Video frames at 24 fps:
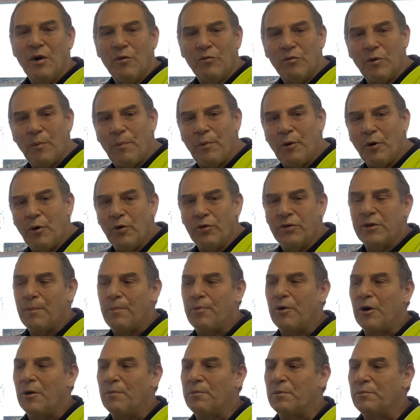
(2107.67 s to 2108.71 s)
Report the
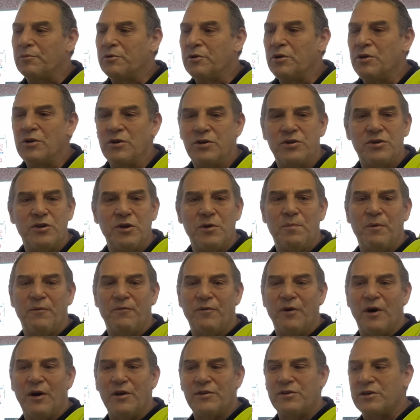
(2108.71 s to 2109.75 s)
problem to your
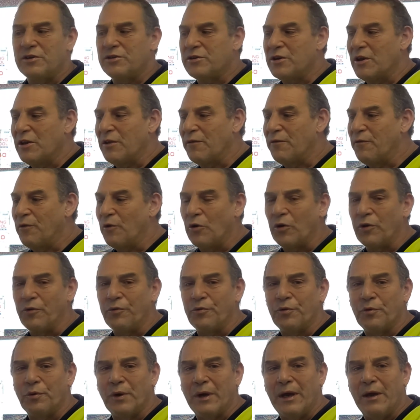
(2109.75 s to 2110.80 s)
supervisor so the
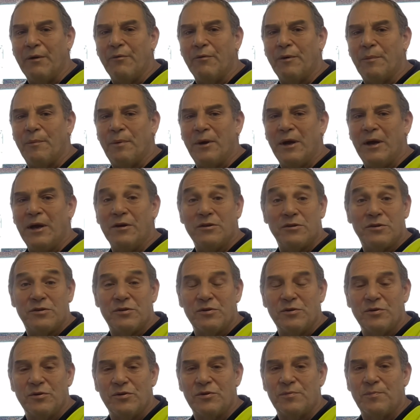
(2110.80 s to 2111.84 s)
forklift will get repaired as
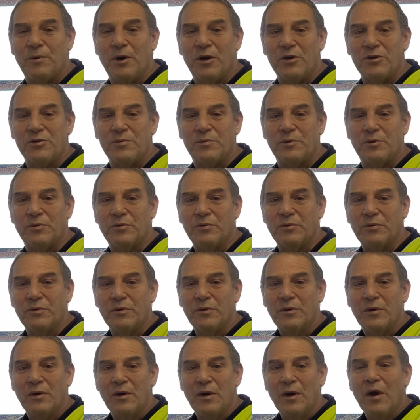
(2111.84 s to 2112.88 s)
soon as possible.
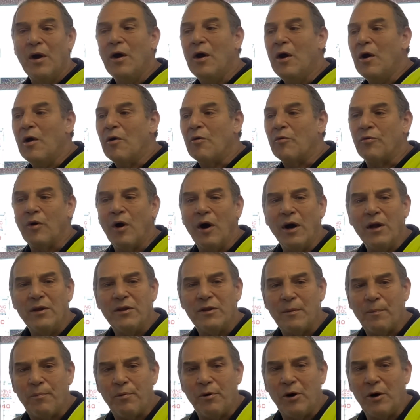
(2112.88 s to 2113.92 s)
Write
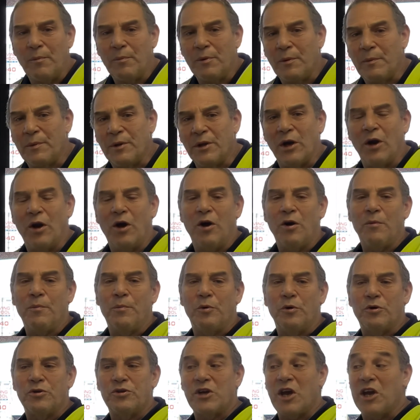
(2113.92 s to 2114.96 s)
the problem in the
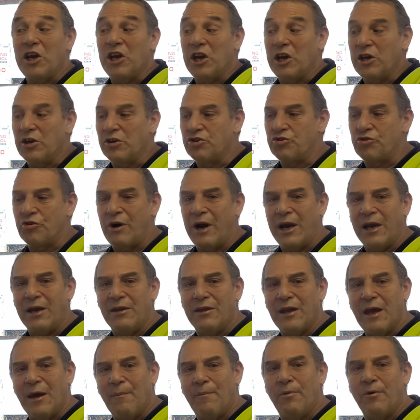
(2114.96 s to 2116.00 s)
logbook so you can
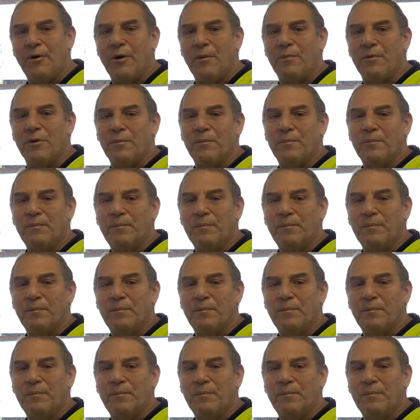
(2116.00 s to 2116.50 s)
track that problem.